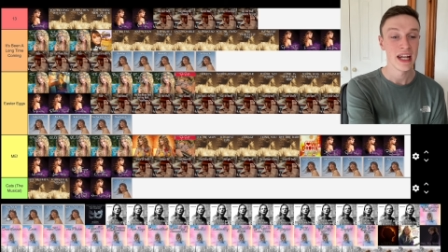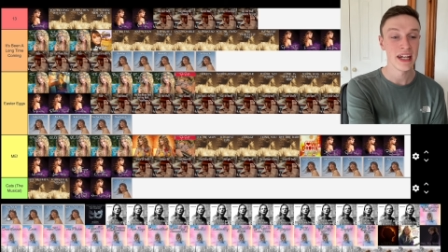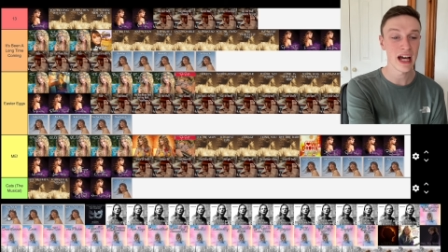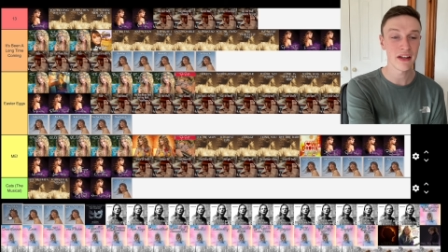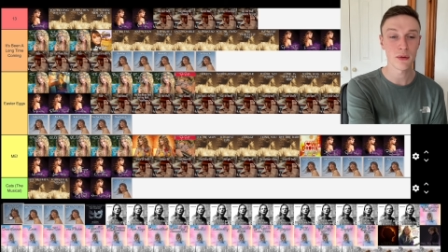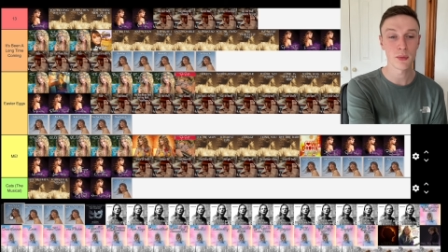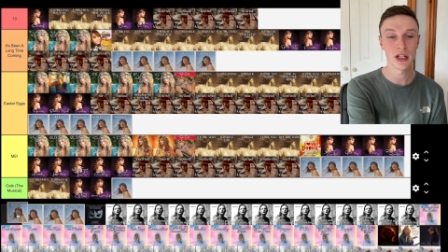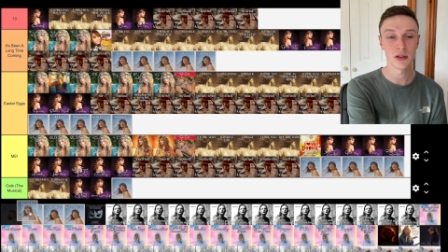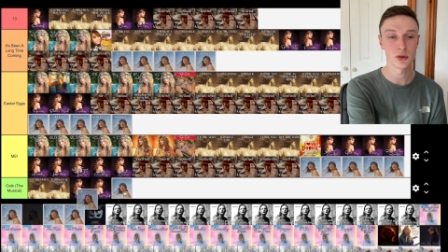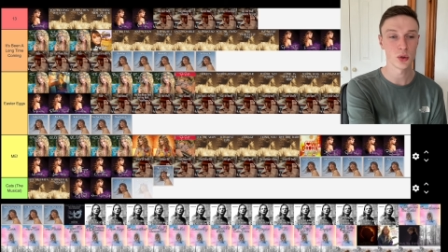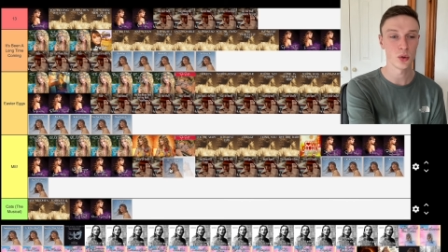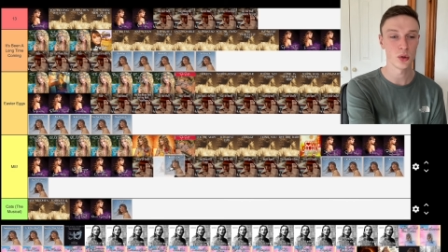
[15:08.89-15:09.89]
Now That We
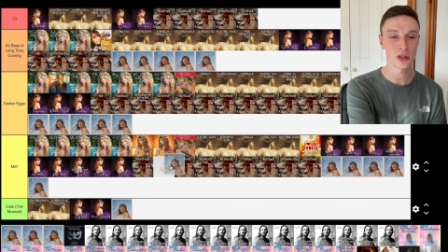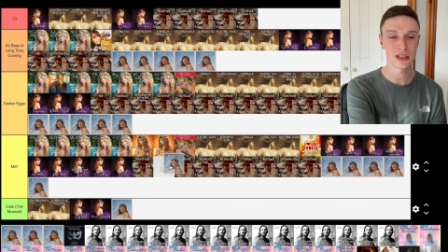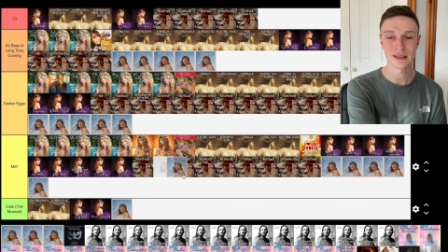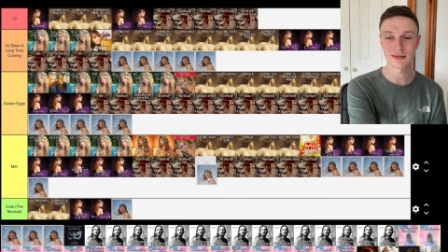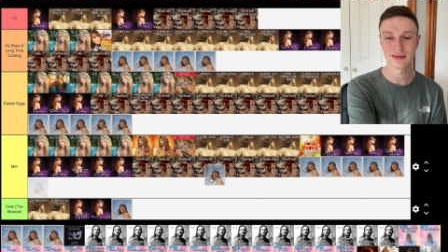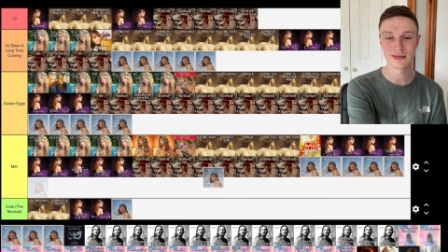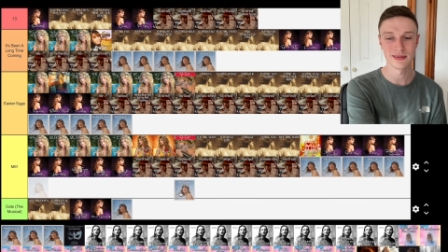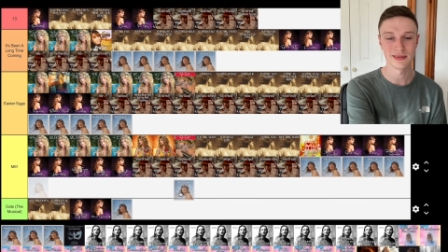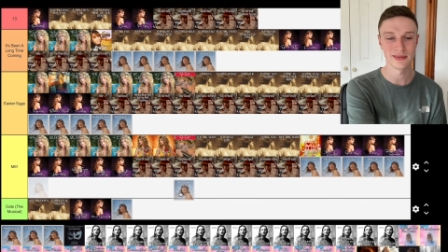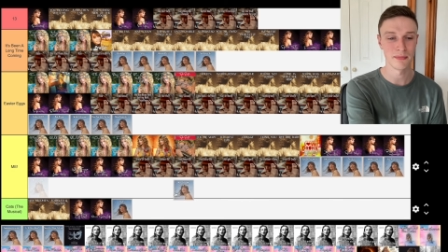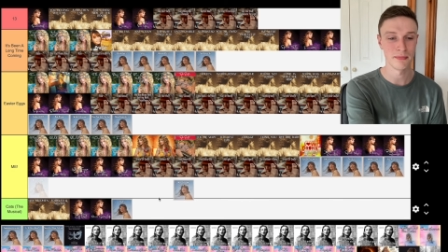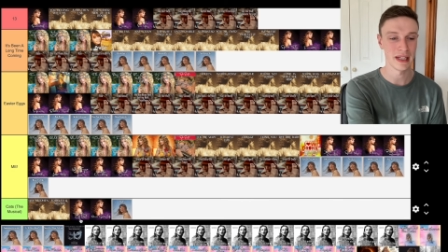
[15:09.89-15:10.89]
Don't Talk,
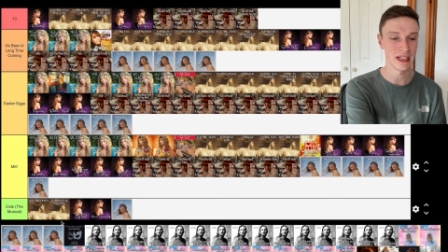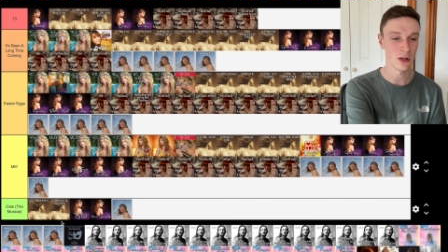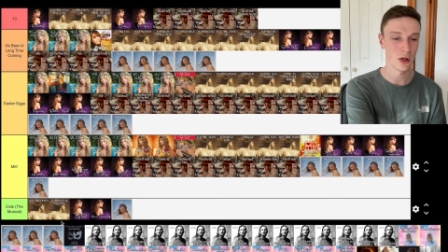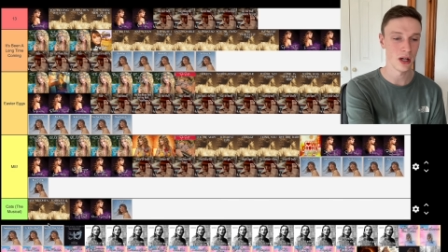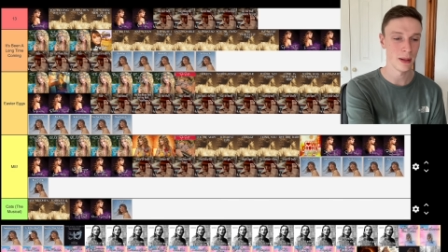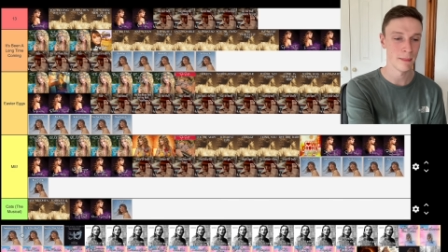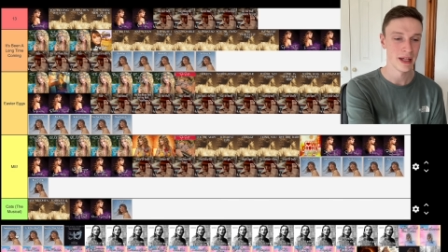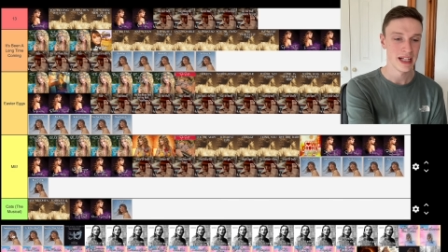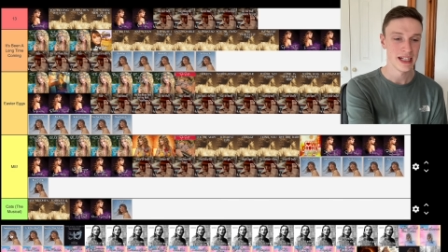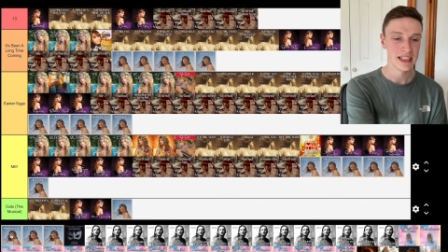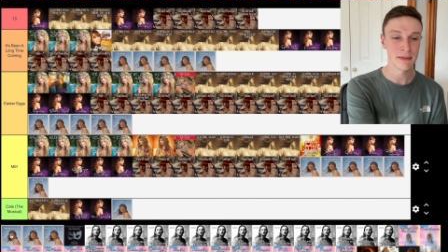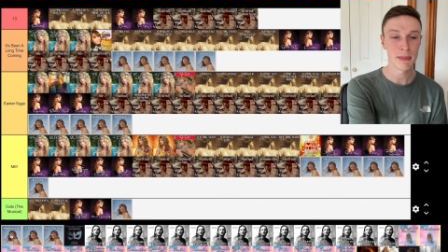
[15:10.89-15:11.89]
uh, me column.
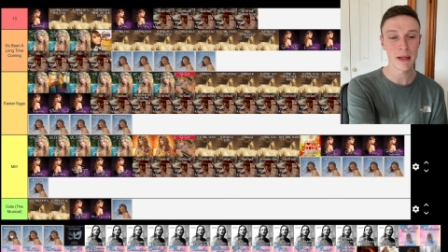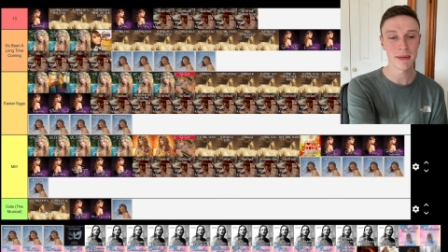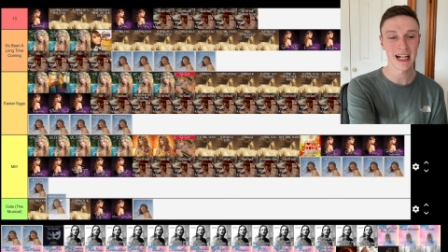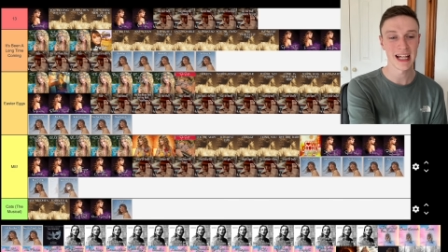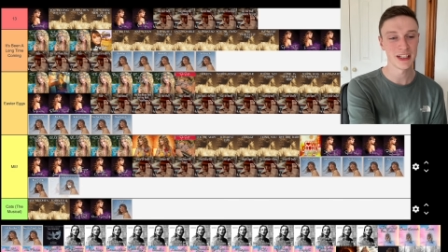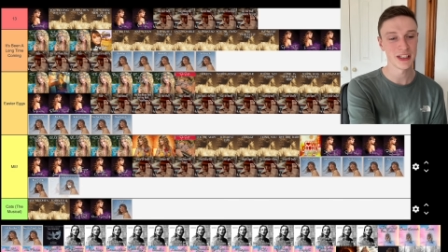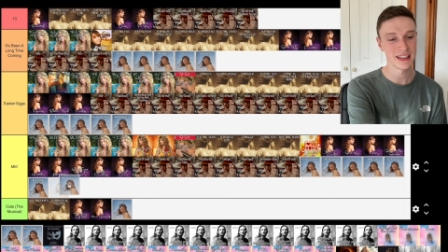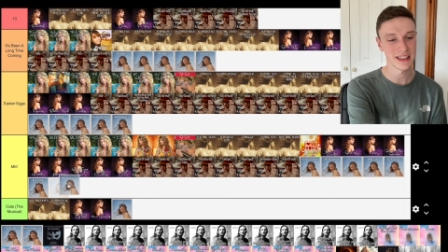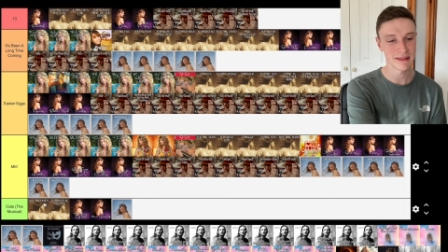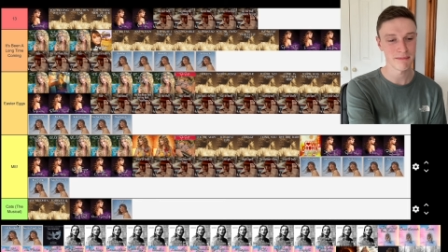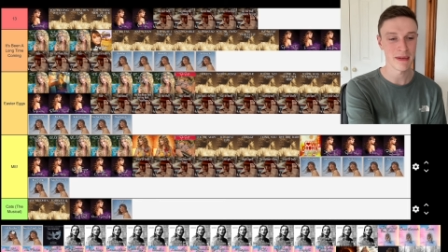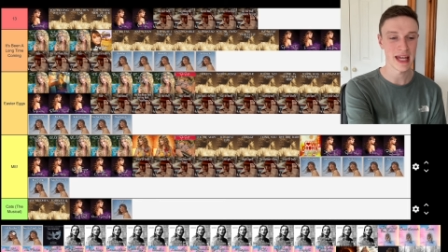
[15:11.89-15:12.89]
Suburban
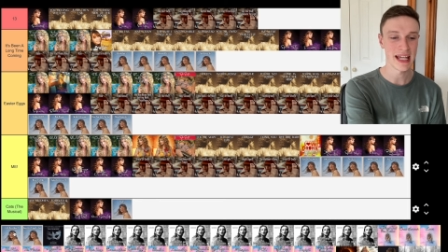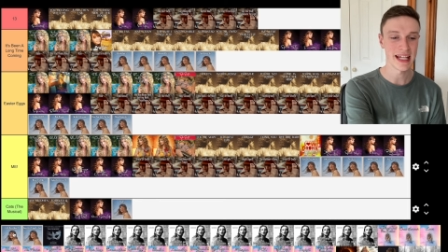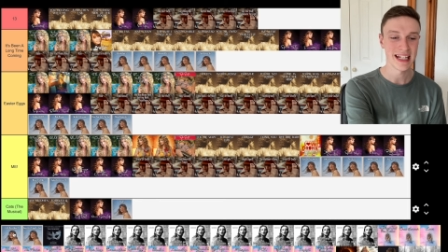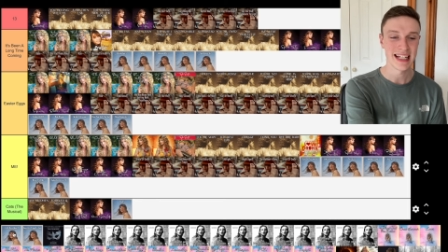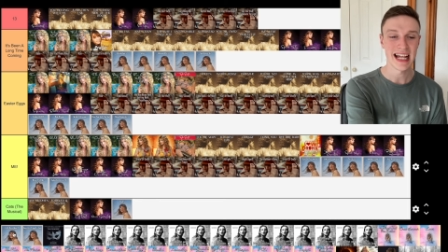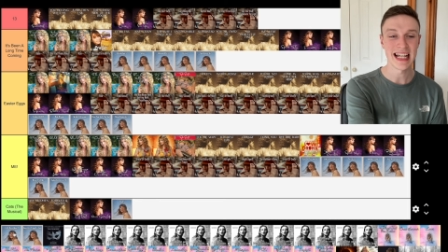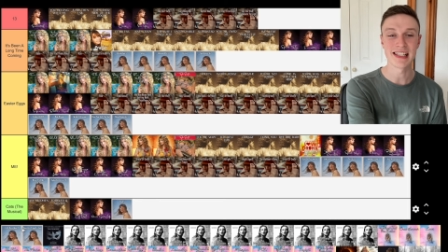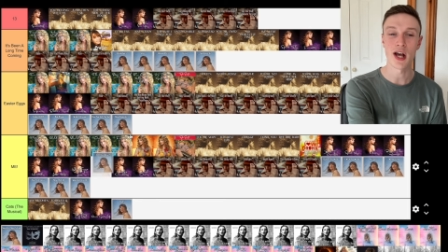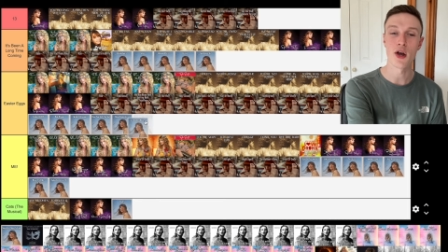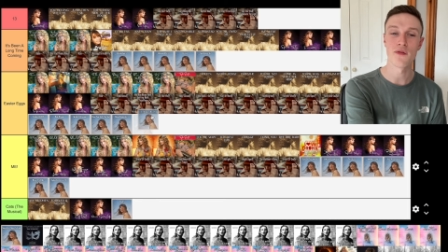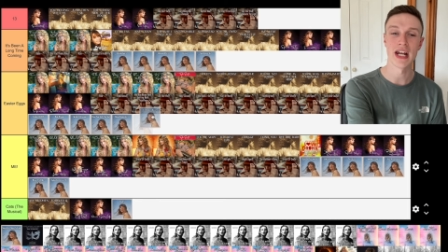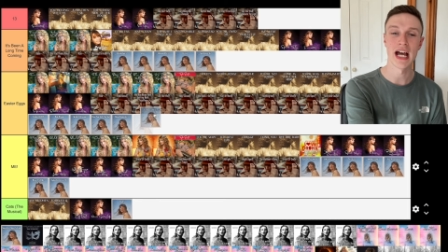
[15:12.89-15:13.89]
Legends, me. Is It
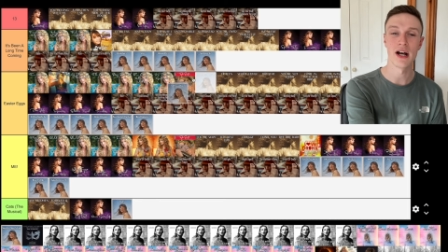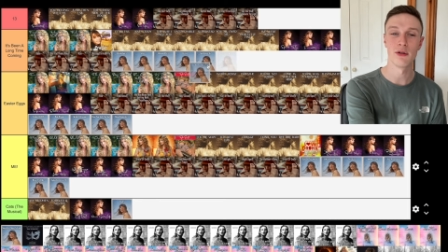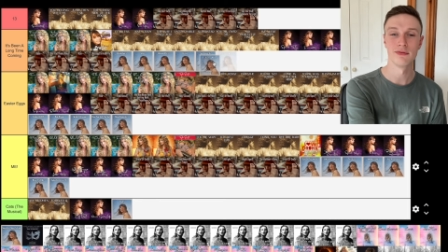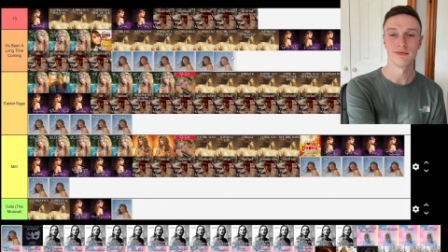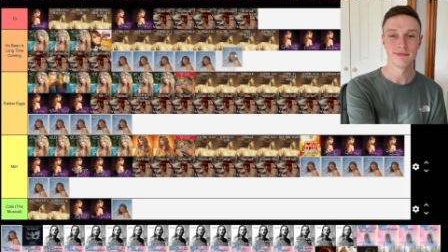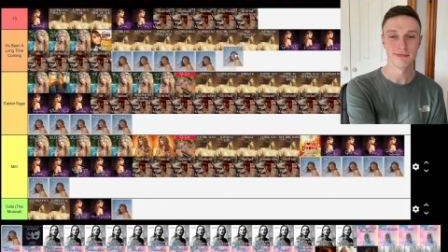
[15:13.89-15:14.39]
Over Now?